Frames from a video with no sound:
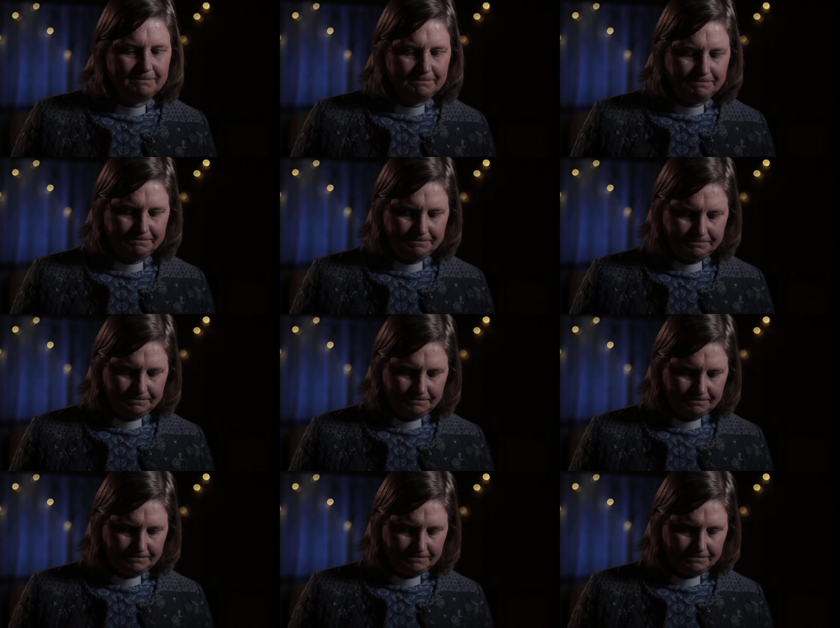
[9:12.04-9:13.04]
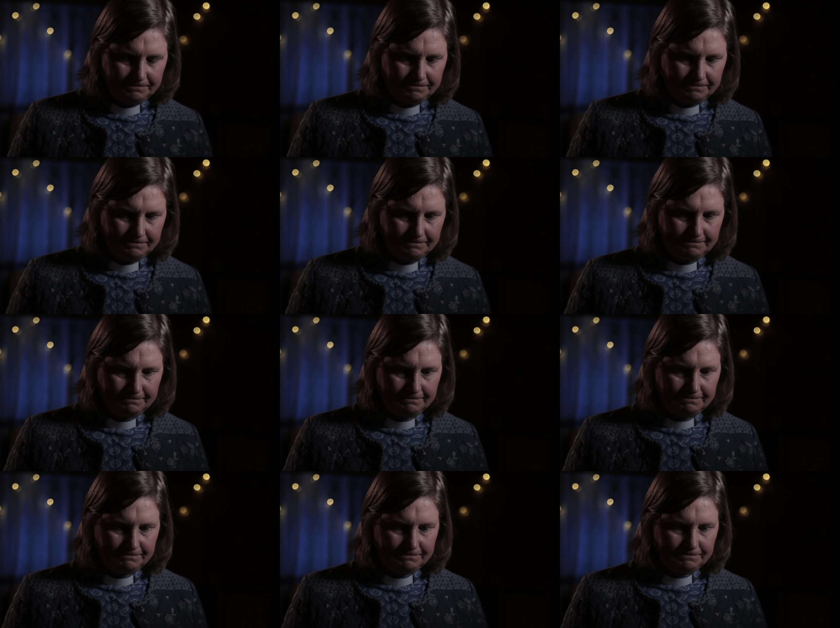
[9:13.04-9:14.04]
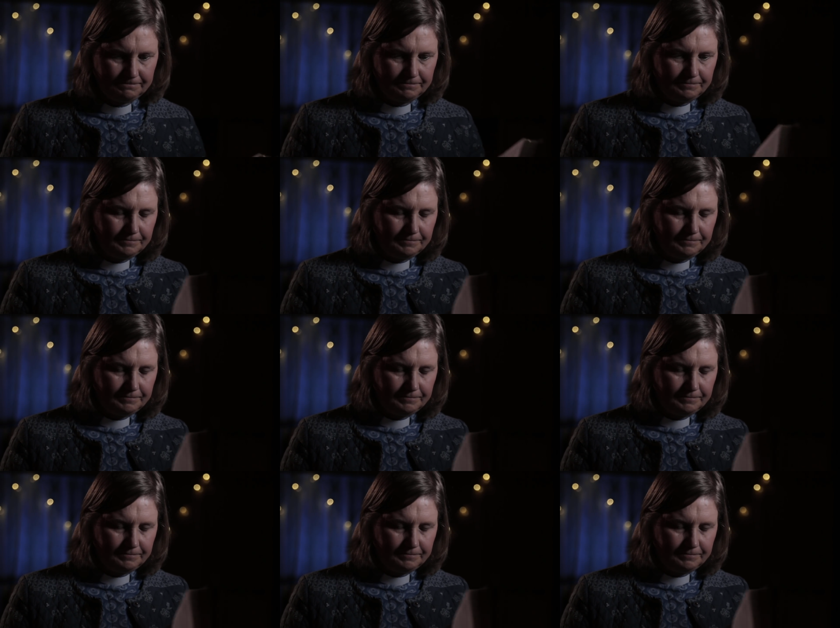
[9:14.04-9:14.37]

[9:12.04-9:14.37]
[no speech]